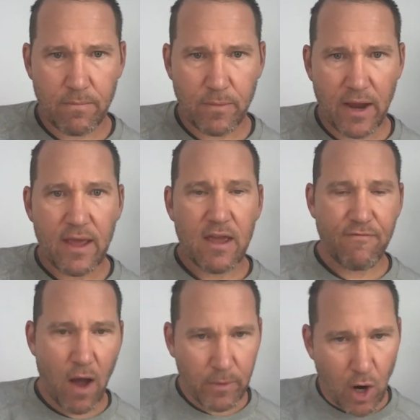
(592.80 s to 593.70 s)
Right? If
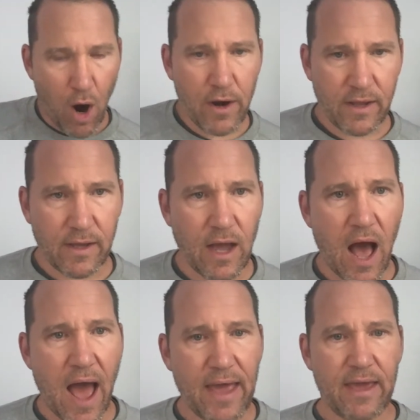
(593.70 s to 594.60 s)
I'm guarding a
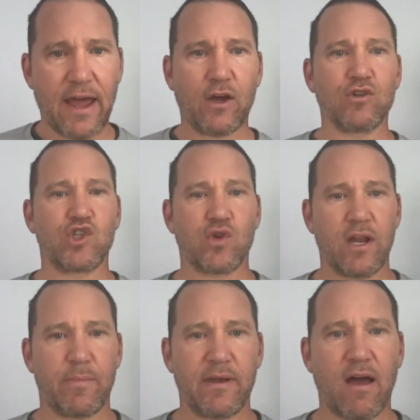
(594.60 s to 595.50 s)
guy and I go straight
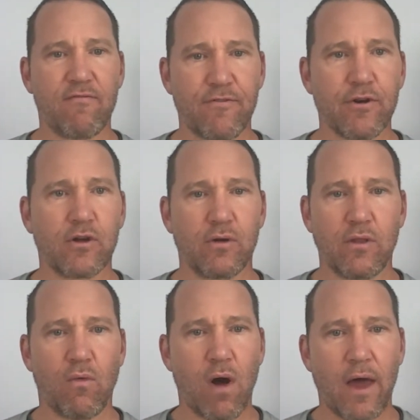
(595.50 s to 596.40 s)
up and down vertical in
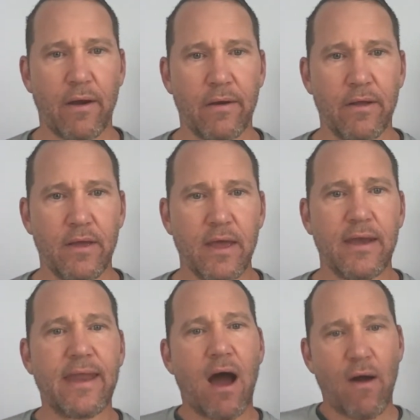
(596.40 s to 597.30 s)
the water,
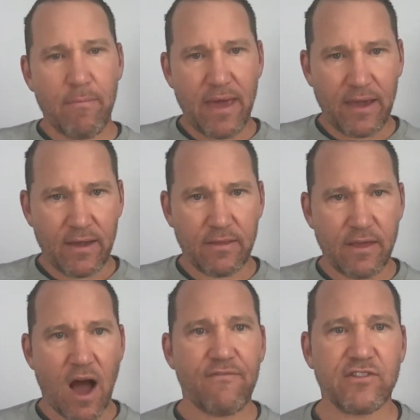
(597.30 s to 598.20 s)
now I make the
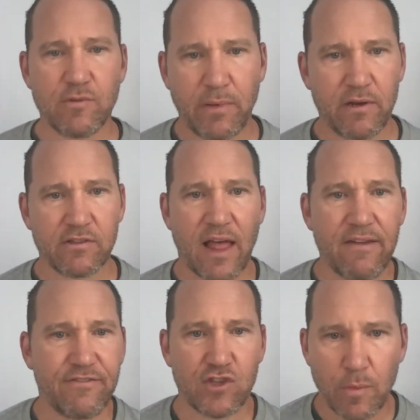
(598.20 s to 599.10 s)
offensive player's
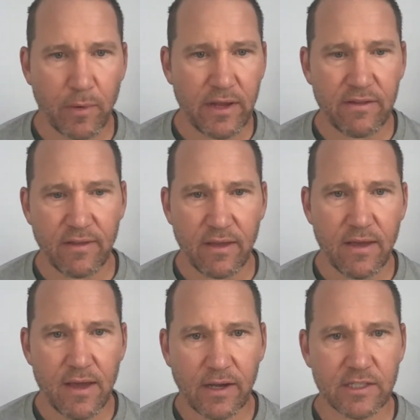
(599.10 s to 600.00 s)
life super easy.
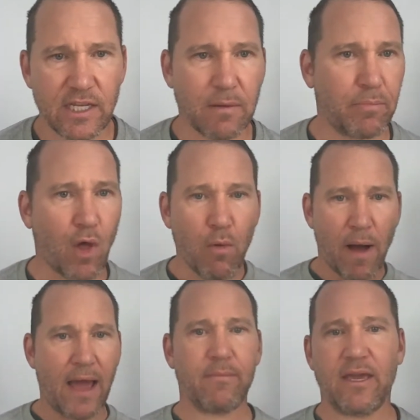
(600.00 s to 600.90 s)
because he can blow
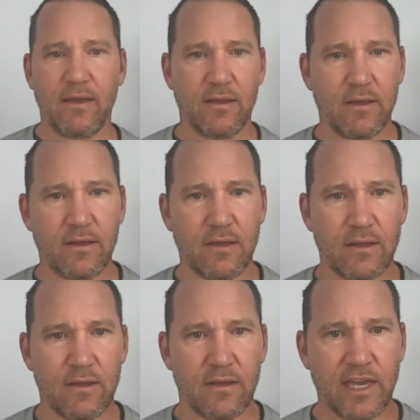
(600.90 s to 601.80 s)
by me.
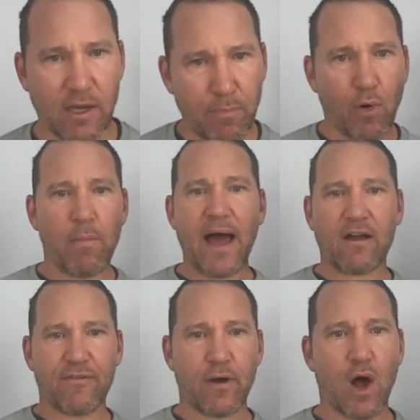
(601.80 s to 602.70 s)
He can pull
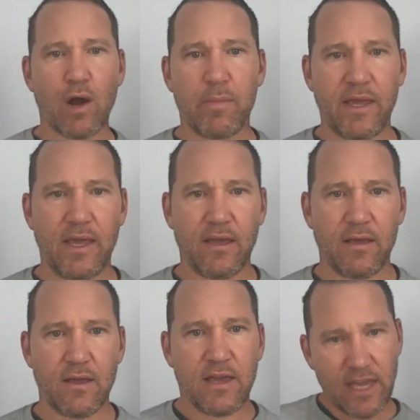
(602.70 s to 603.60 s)
back for an RB.
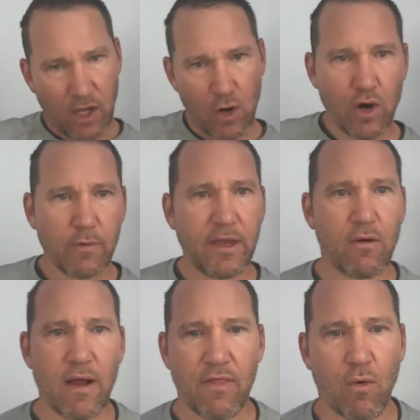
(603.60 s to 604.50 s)
He can hook me
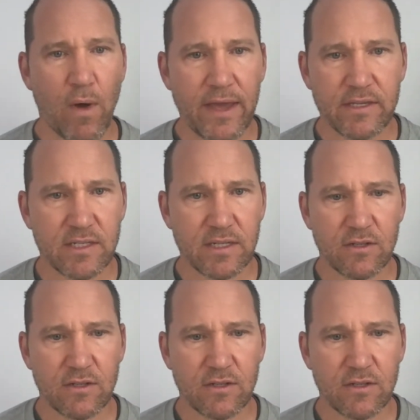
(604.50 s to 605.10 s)
around the waist.